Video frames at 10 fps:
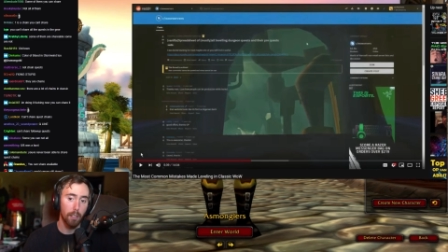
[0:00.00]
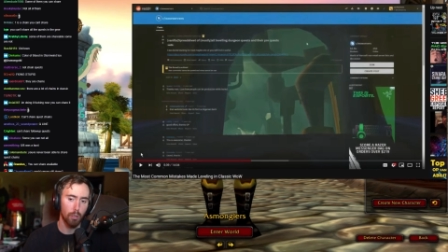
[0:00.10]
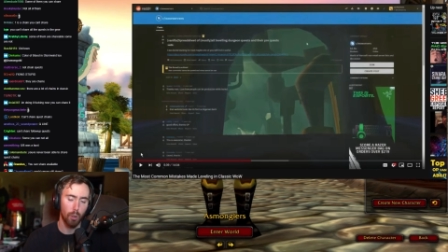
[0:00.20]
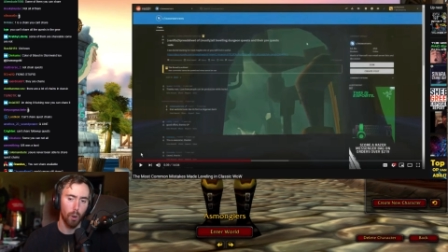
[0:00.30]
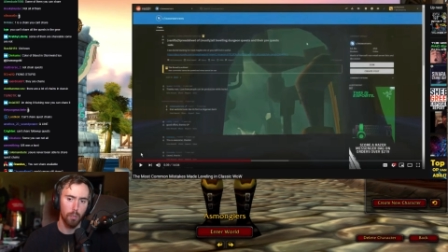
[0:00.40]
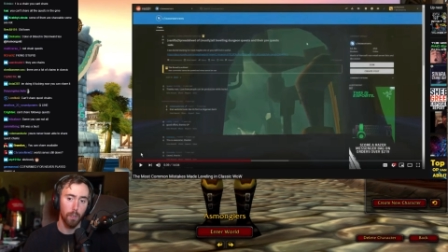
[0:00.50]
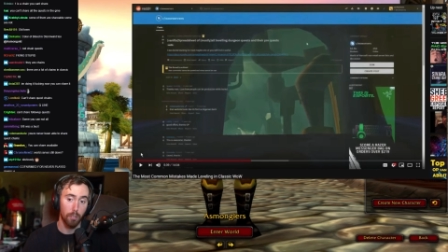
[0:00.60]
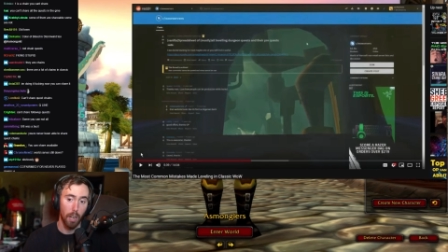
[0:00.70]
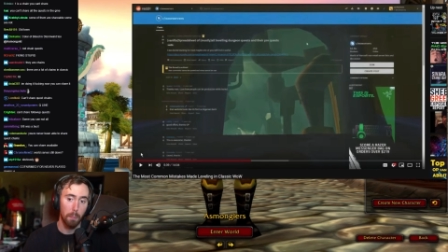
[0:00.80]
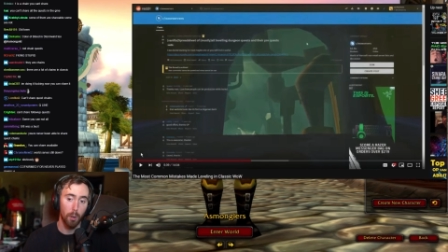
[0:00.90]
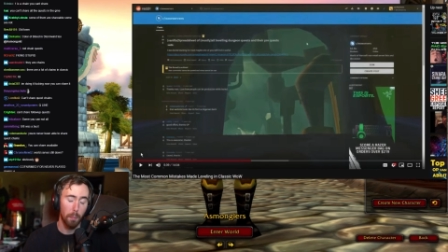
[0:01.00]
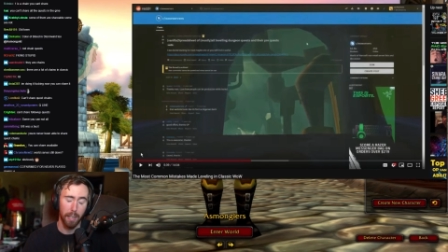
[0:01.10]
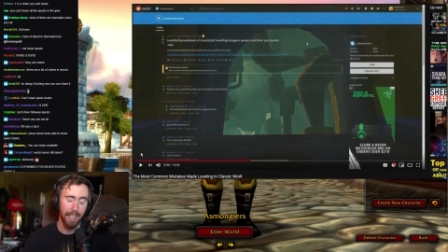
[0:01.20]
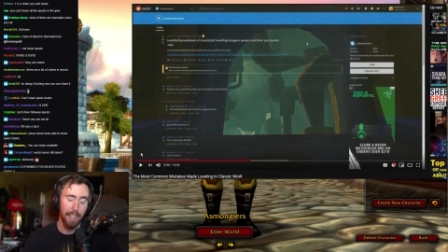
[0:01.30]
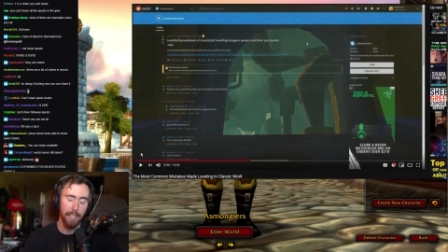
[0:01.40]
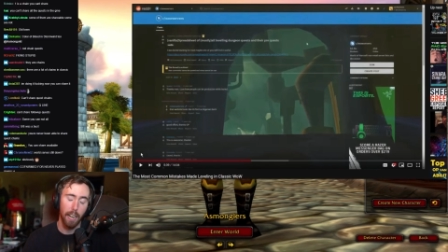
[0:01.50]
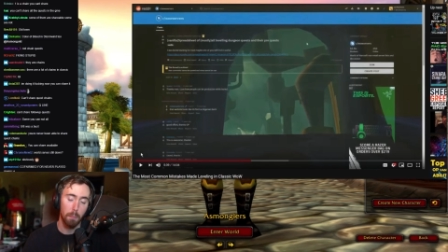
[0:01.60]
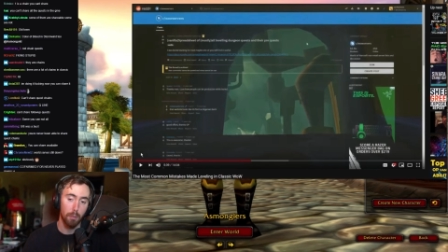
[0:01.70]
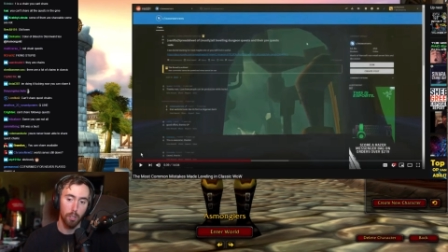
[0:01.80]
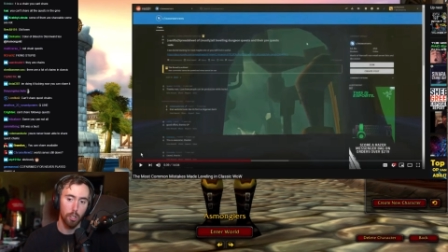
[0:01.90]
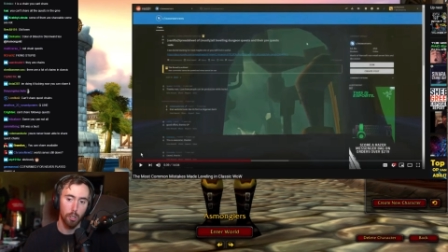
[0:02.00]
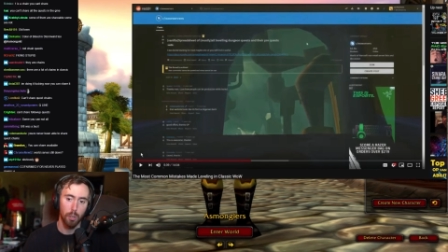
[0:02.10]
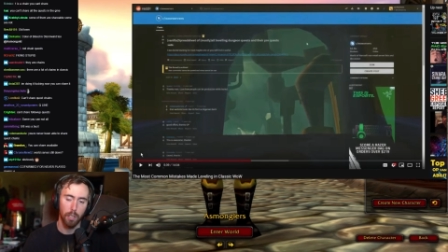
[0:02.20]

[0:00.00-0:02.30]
cards, for example, I'm like 99% sure you